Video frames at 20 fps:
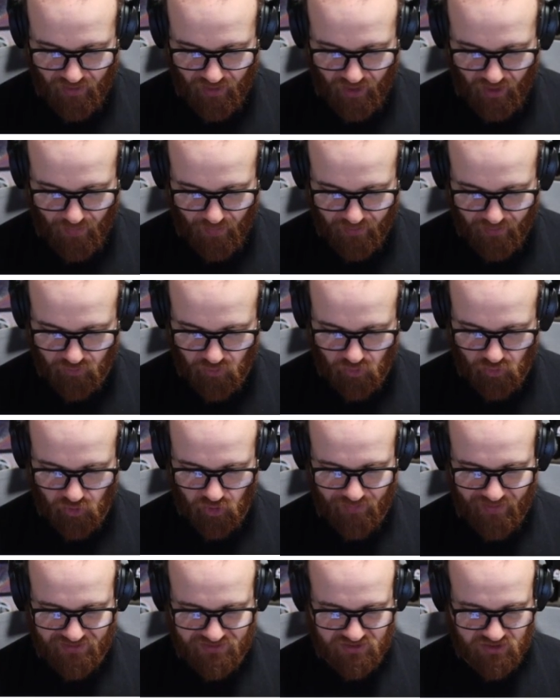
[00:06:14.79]
And then
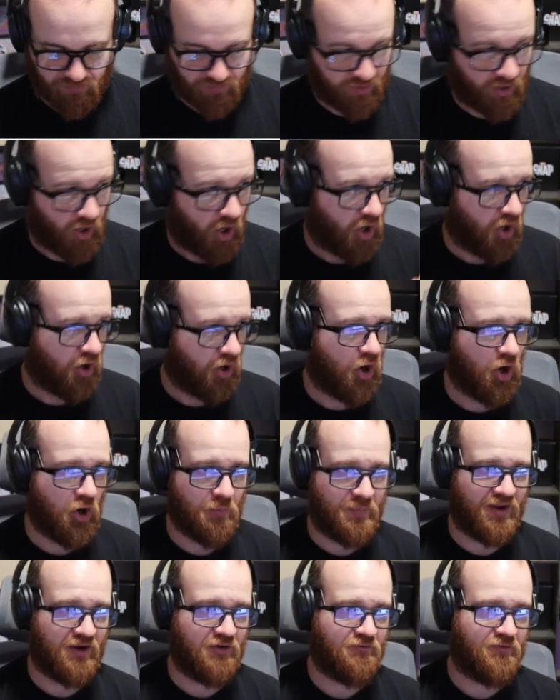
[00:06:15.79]
Golem gets to be our
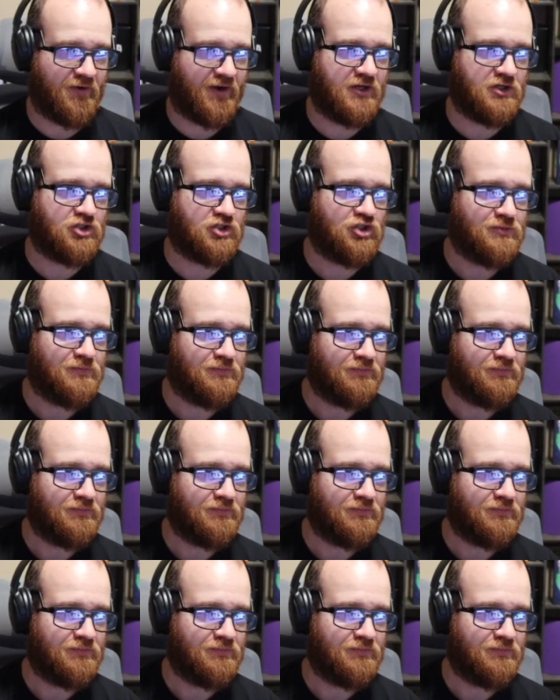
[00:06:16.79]
big finish.